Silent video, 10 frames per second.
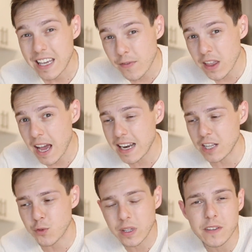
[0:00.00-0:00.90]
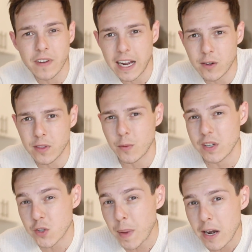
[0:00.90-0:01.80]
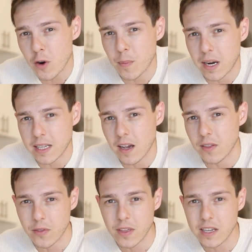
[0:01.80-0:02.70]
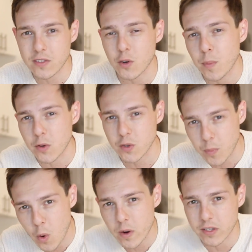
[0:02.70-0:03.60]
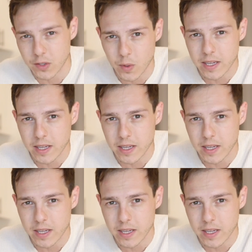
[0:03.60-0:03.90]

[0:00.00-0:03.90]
Given that, it's really vital that we spend our money on the things that are most important to